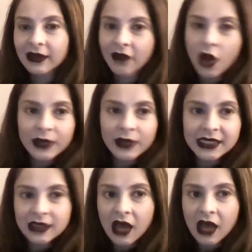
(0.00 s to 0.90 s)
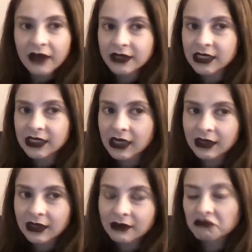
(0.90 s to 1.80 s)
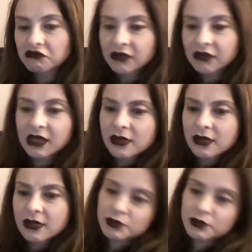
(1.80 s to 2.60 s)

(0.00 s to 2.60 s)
always loved, and was